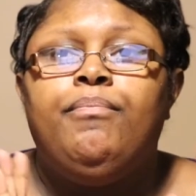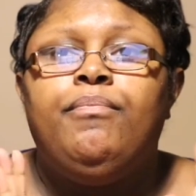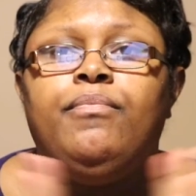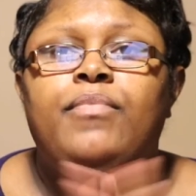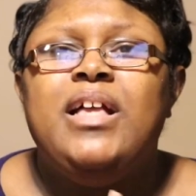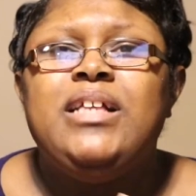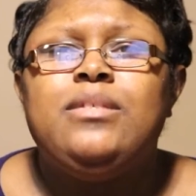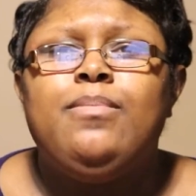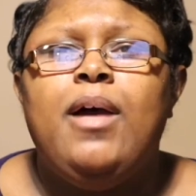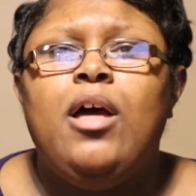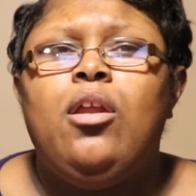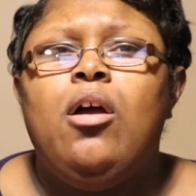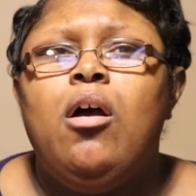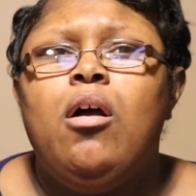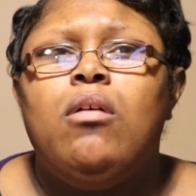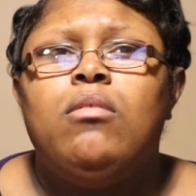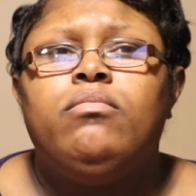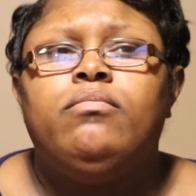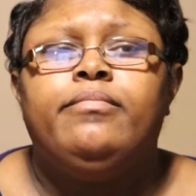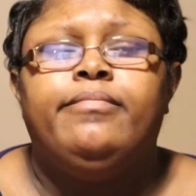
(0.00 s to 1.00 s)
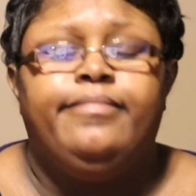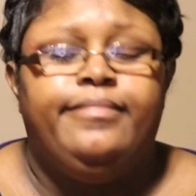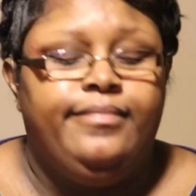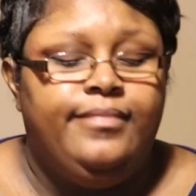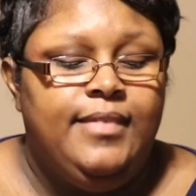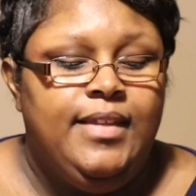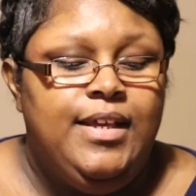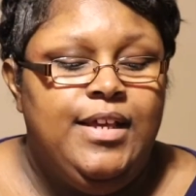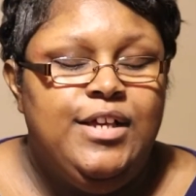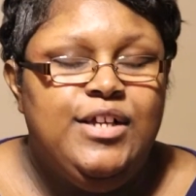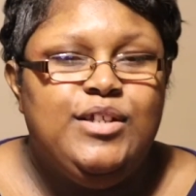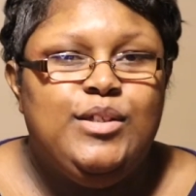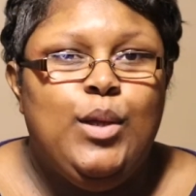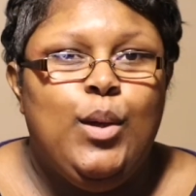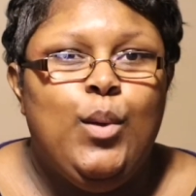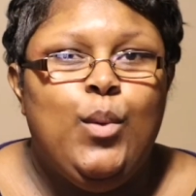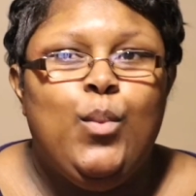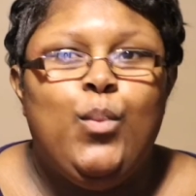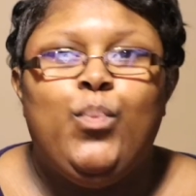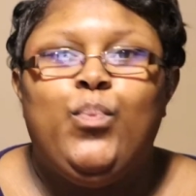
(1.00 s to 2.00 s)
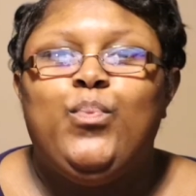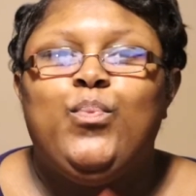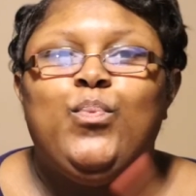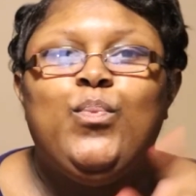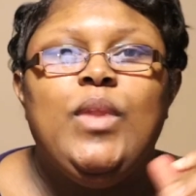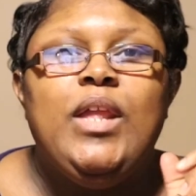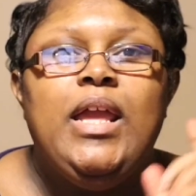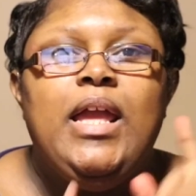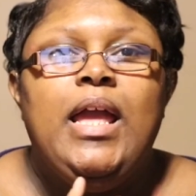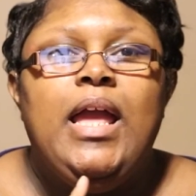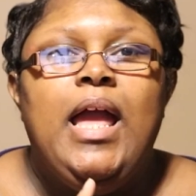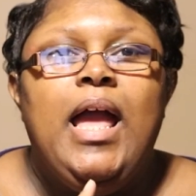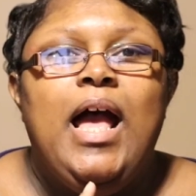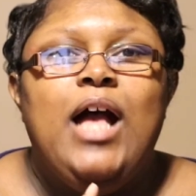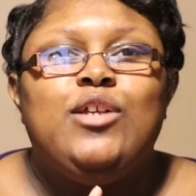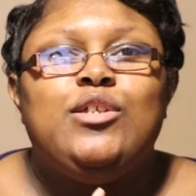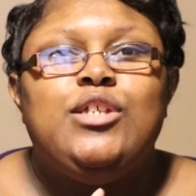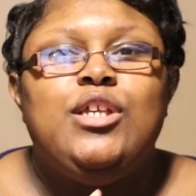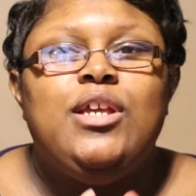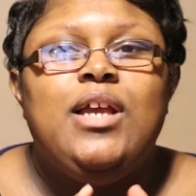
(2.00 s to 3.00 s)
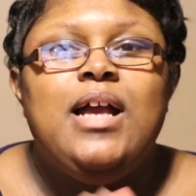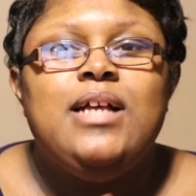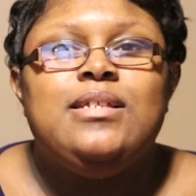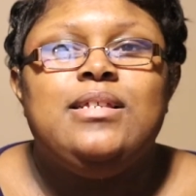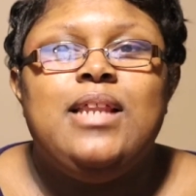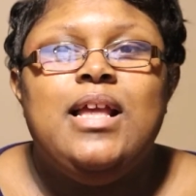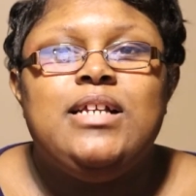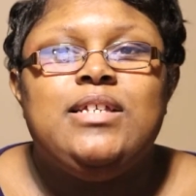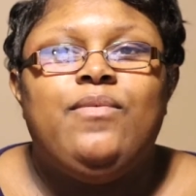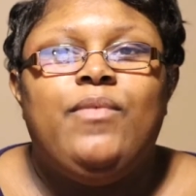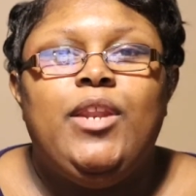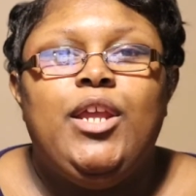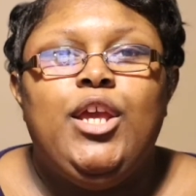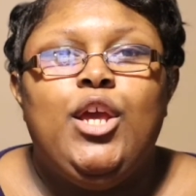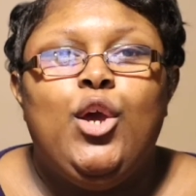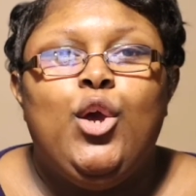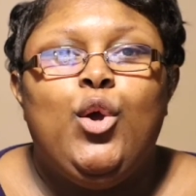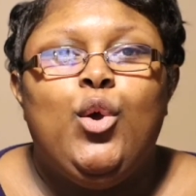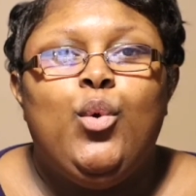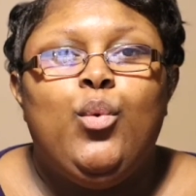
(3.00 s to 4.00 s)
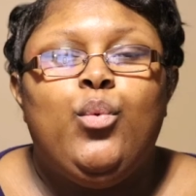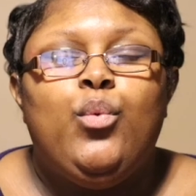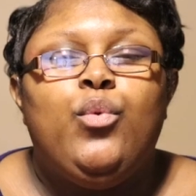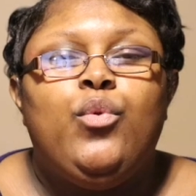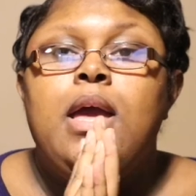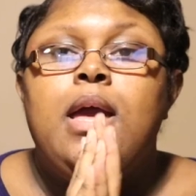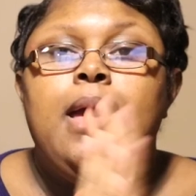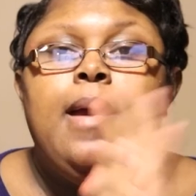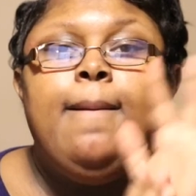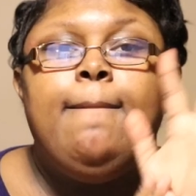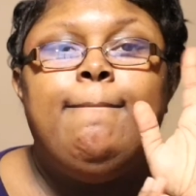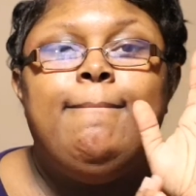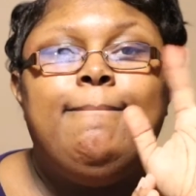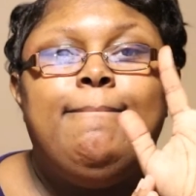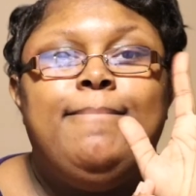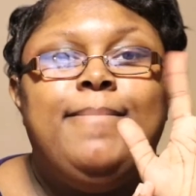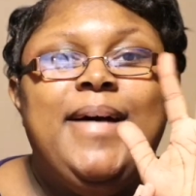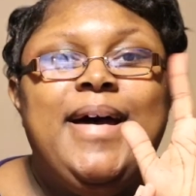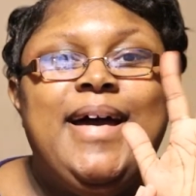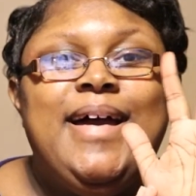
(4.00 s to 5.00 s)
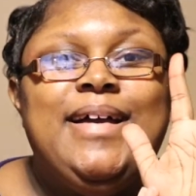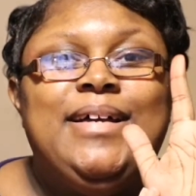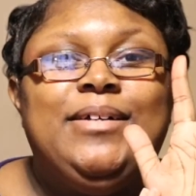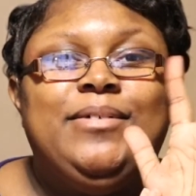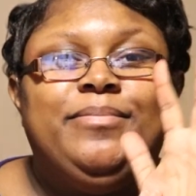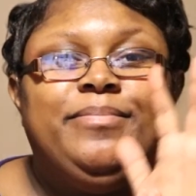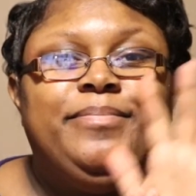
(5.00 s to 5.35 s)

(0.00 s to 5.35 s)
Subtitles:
That's about all. So I'll see you guys in the next video. Bye.